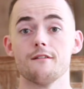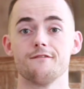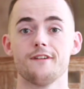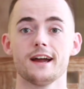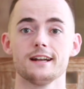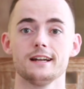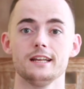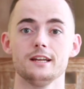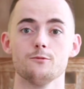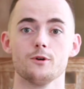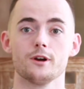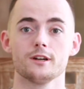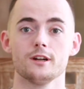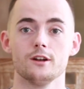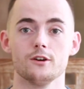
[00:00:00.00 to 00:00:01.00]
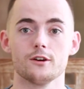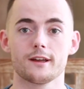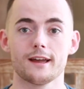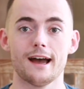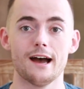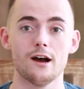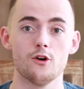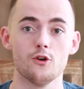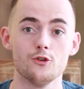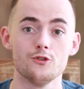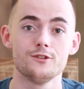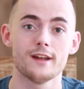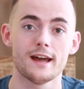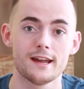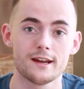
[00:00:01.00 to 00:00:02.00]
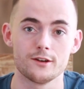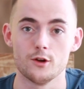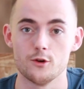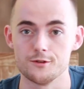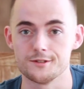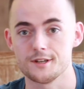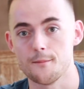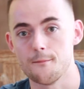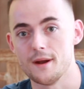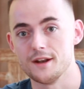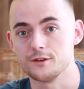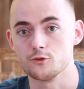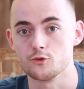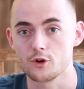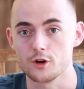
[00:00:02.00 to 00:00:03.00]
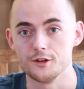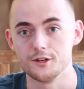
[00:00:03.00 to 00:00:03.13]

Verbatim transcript: And finally, we're going to look at undiagnosed medical